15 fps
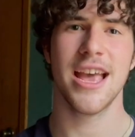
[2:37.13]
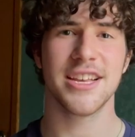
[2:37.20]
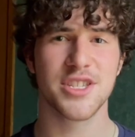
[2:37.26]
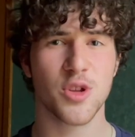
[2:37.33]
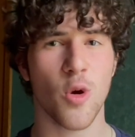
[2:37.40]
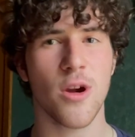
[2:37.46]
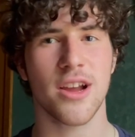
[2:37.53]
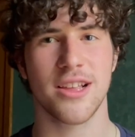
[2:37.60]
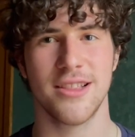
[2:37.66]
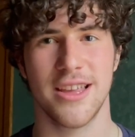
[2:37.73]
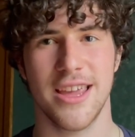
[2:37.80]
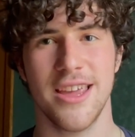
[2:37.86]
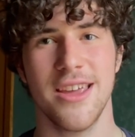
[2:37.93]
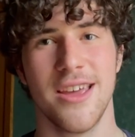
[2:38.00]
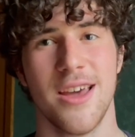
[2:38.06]

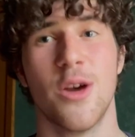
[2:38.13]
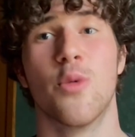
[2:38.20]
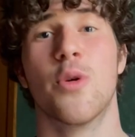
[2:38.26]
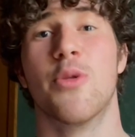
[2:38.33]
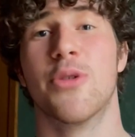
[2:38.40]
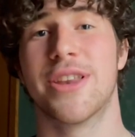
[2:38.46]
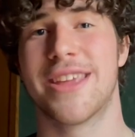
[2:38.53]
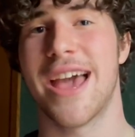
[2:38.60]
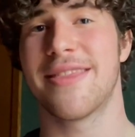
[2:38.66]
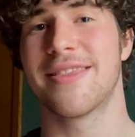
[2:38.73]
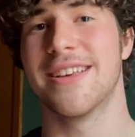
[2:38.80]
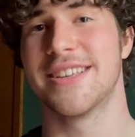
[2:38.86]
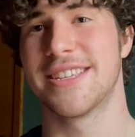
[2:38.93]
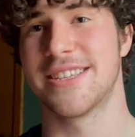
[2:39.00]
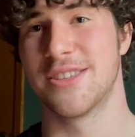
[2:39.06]
Historically, we would get
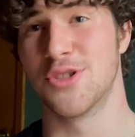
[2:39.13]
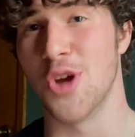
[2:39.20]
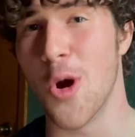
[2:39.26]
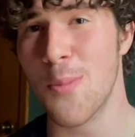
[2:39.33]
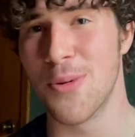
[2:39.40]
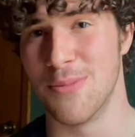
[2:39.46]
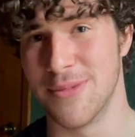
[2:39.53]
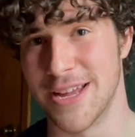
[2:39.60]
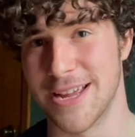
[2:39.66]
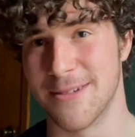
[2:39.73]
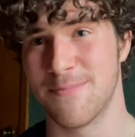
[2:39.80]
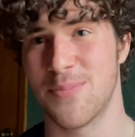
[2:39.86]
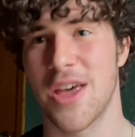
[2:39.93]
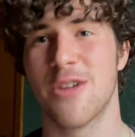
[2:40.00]
this dopamine